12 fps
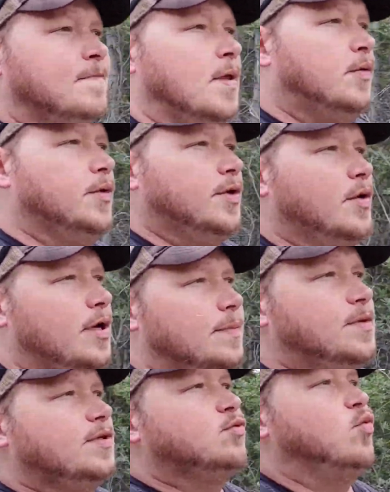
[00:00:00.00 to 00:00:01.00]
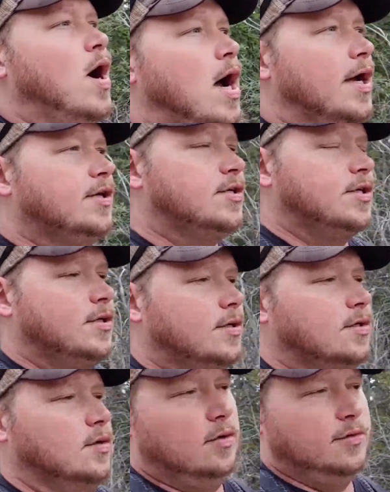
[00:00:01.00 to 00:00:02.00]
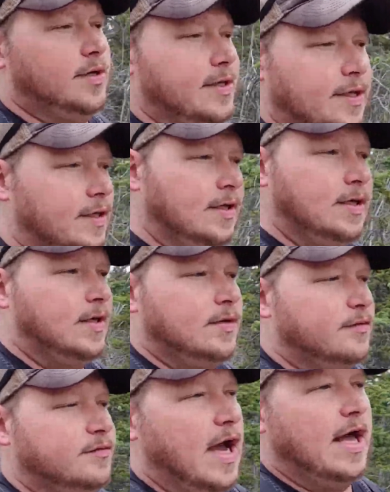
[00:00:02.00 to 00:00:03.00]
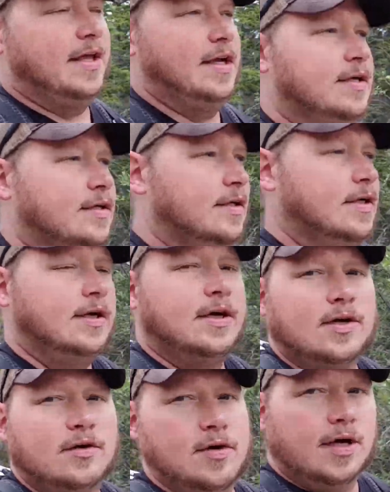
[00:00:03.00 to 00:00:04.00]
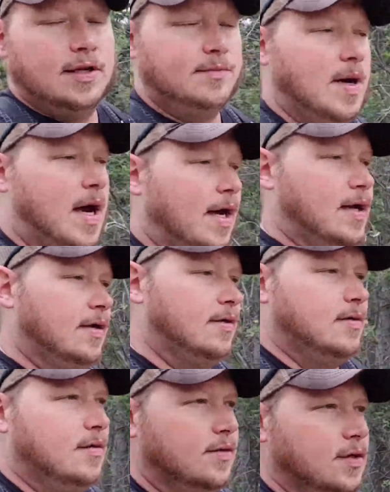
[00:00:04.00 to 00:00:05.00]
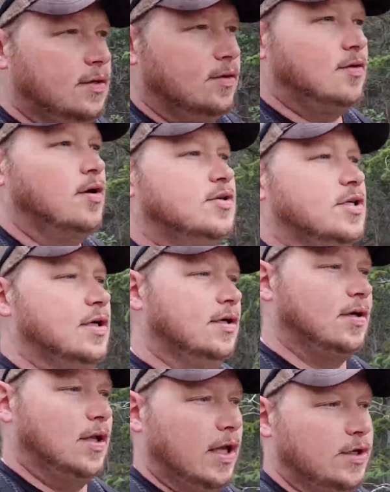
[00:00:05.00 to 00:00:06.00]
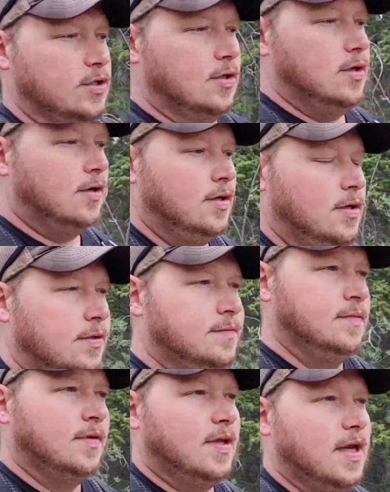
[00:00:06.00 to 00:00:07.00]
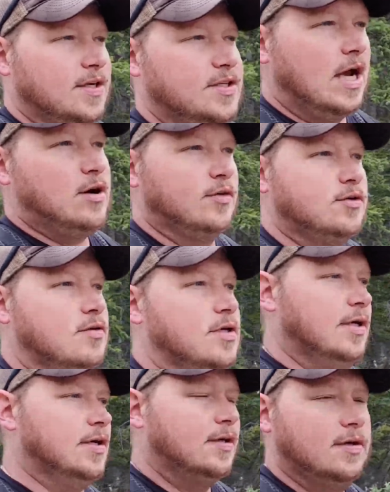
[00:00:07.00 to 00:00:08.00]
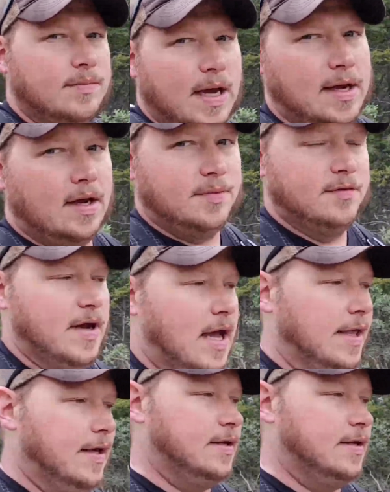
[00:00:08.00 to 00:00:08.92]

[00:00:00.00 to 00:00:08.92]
where you're going up this wash, or really valley, created by the encroaching glacier that has now retreated back up the valley.